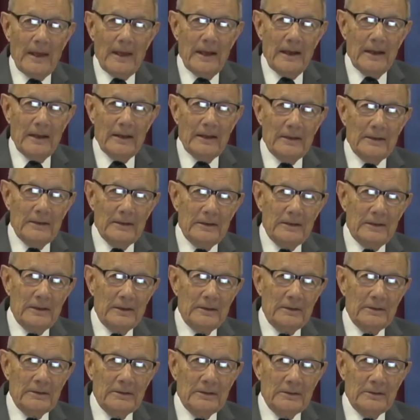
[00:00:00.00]
and
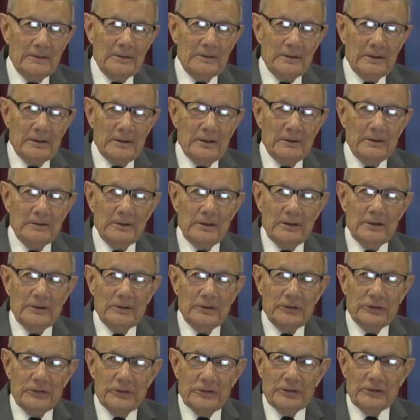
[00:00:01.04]
uh,
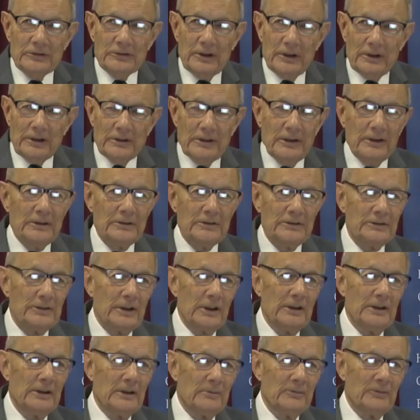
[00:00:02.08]
illness and had not
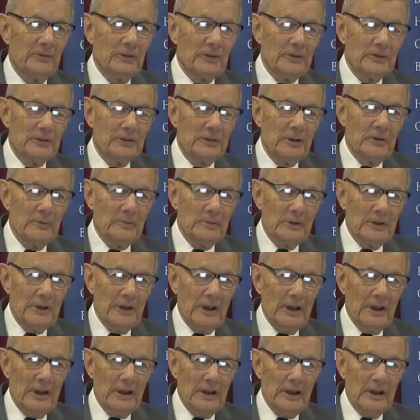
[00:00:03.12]
seen them for some
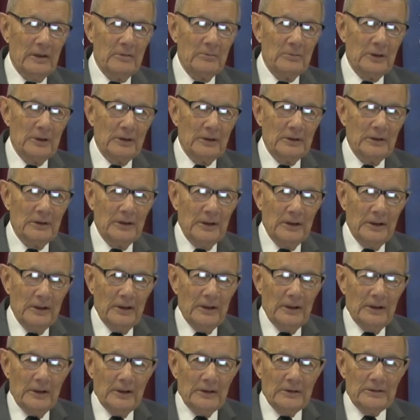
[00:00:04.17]
time and
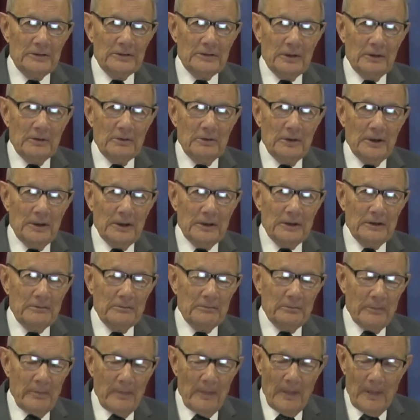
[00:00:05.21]
so
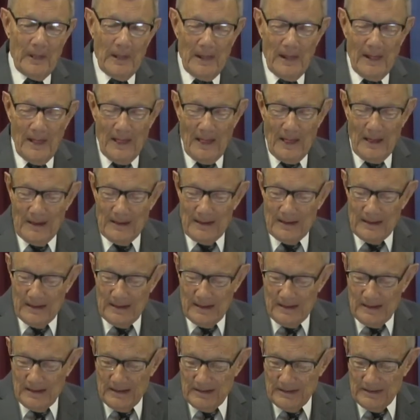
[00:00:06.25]
on.
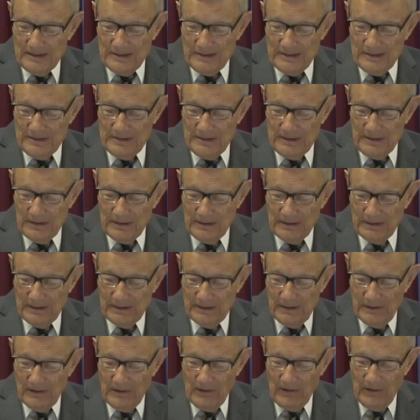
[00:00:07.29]
And
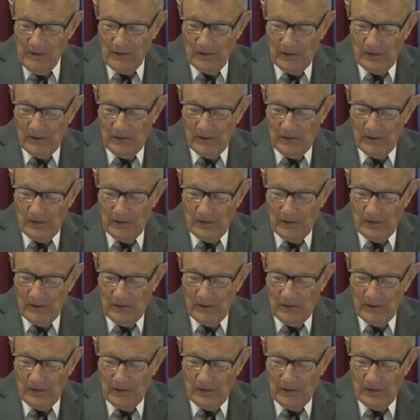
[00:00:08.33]
uh,